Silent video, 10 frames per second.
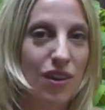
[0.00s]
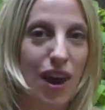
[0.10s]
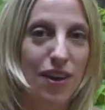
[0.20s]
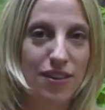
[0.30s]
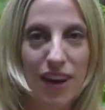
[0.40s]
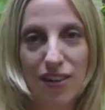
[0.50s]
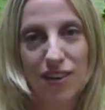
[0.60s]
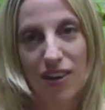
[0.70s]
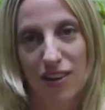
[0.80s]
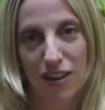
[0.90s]

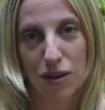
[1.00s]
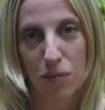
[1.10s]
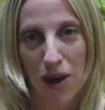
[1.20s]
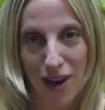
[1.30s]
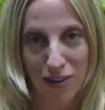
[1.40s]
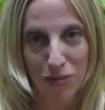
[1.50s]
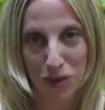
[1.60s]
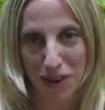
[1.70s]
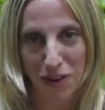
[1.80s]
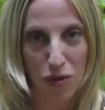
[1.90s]
identity that could
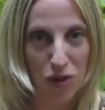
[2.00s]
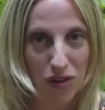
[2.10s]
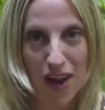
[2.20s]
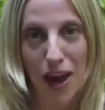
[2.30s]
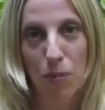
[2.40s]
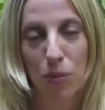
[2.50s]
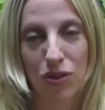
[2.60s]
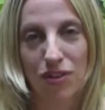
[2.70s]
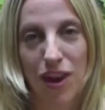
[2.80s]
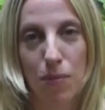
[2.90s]
possibly overlap
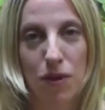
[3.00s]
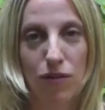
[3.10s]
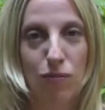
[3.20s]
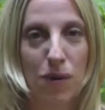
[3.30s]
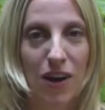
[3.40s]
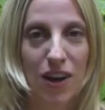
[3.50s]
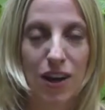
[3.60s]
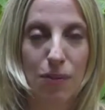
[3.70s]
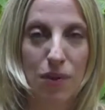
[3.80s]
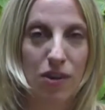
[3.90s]
with the topic of
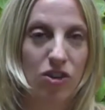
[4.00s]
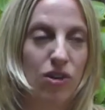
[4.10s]
body image.